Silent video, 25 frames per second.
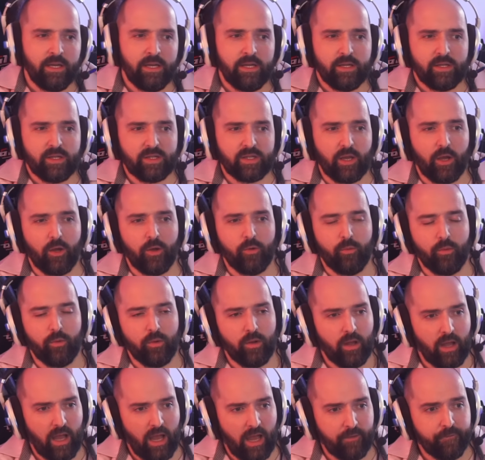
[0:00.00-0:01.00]
So
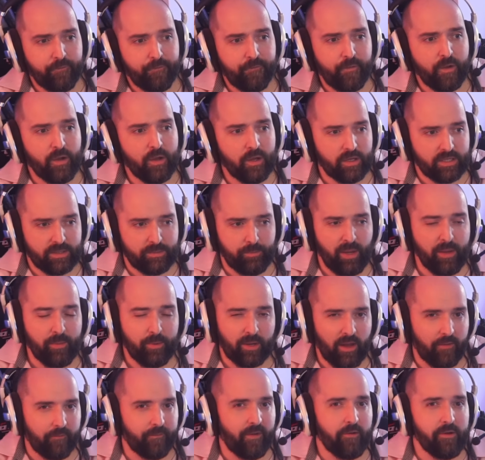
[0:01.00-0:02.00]
at first, people
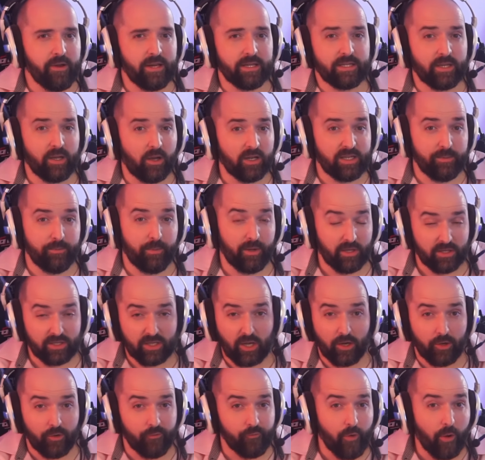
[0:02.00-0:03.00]
get very excited by those
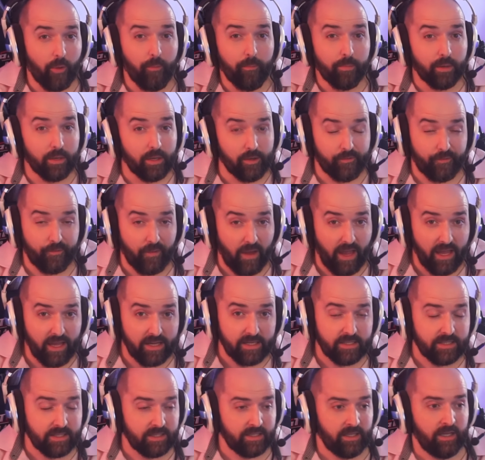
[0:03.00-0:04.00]
kind of rumble effects.